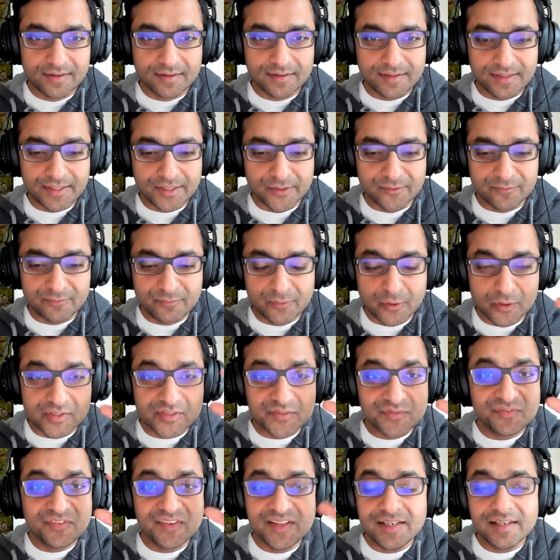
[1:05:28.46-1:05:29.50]
you know
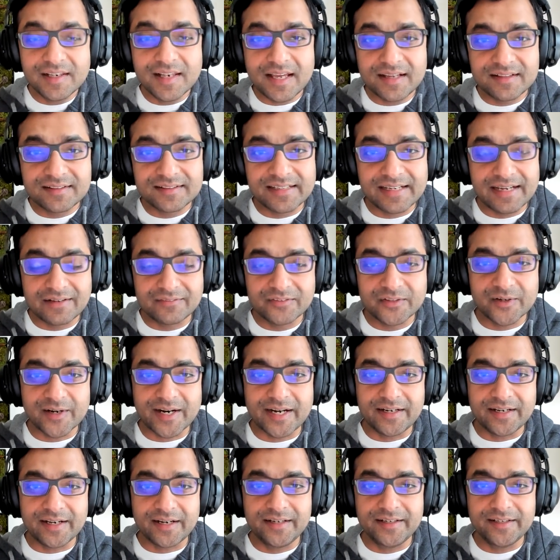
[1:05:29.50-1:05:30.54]
folks feel like they have the
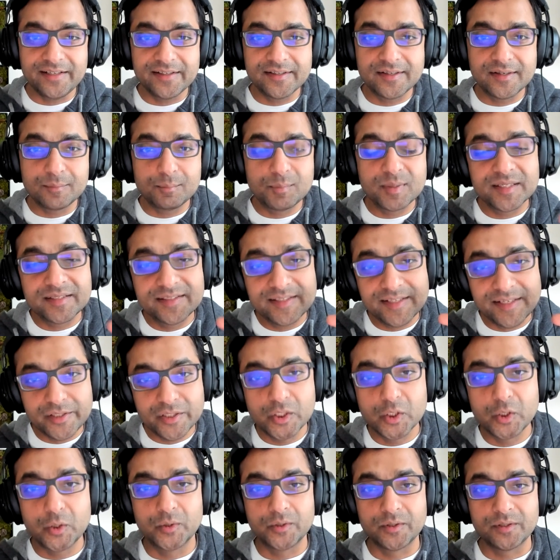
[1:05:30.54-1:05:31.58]
right idea but they
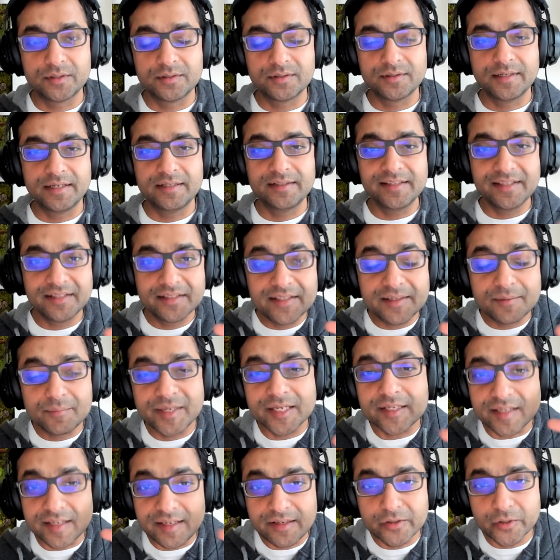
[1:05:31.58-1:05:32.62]
don't and then they
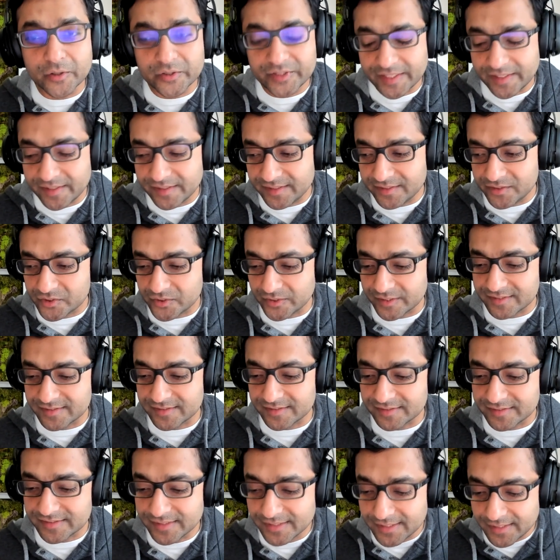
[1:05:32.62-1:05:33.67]
make inauthentic
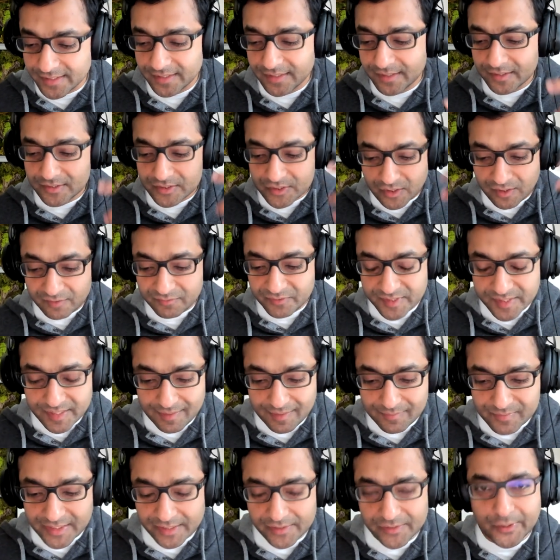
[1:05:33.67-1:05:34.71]
choices so
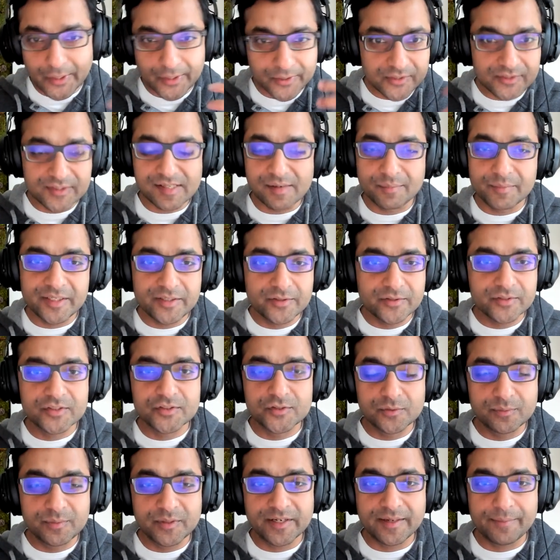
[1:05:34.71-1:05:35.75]
oftentimes i'll talk to somebody who's
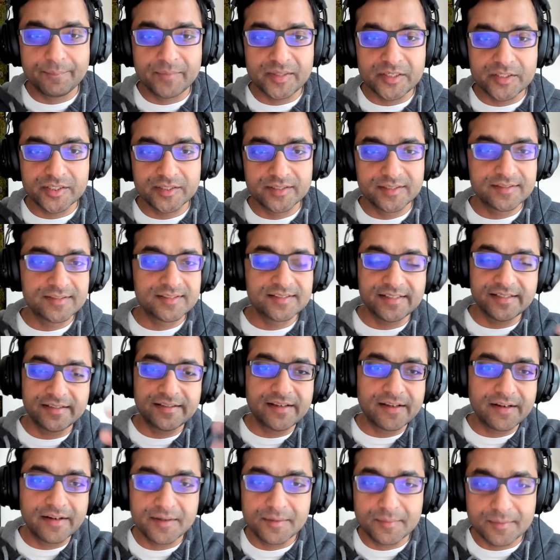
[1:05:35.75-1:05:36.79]
super ambitious say
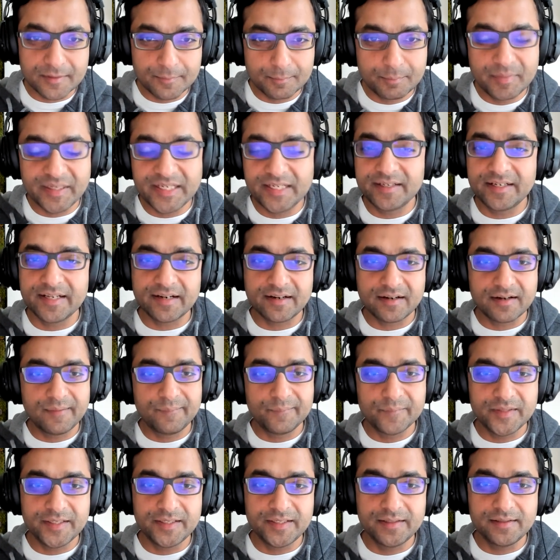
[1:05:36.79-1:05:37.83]
they are at a big tech
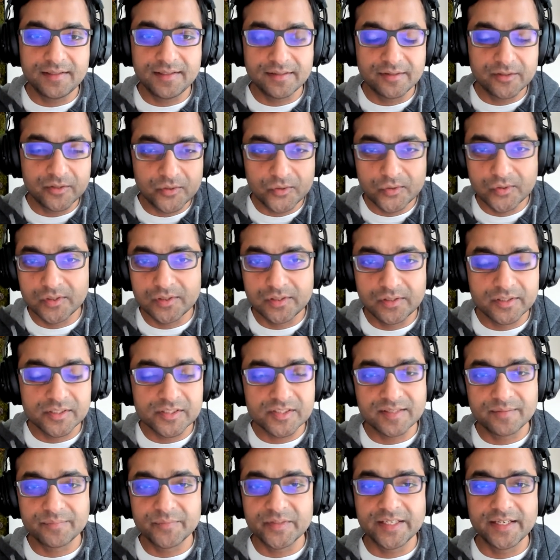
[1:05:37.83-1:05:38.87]
company like google or
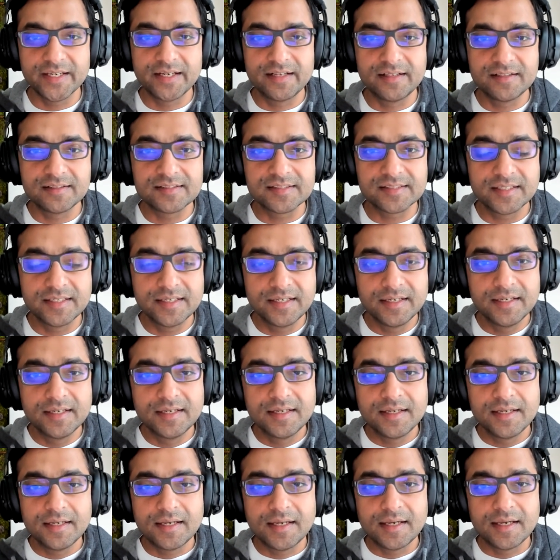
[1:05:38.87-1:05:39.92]
something else
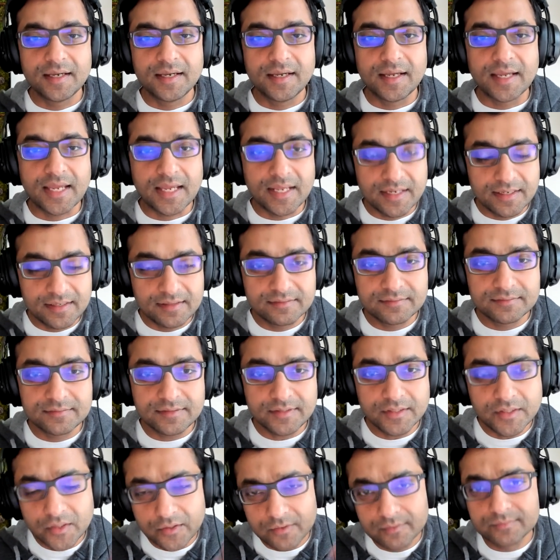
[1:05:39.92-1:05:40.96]
uh, and
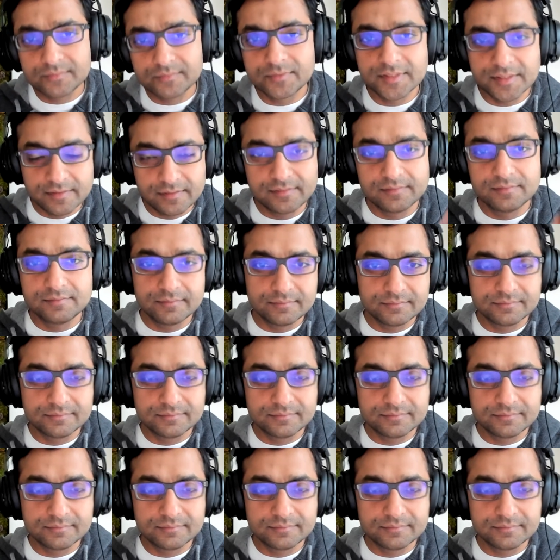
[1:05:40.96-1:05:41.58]
you know they'll